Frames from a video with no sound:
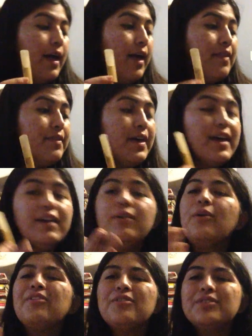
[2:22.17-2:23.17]
And then,
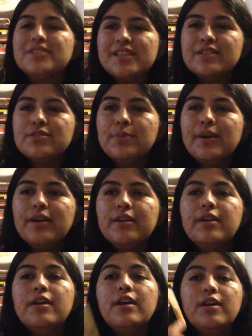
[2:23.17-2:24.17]
although it sounds weird,
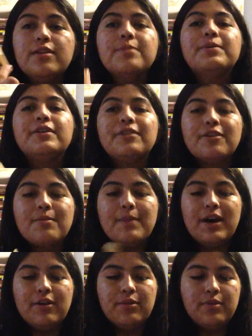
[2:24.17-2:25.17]
you put it in your
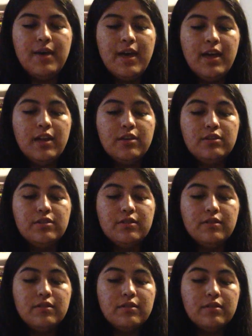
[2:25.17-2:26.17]
mouth and
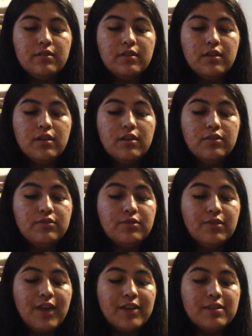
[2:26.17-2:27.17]
you do
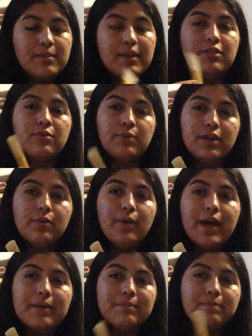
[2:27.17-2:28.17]
that to make the reed
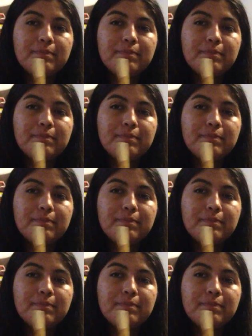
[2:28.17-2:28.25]
wet.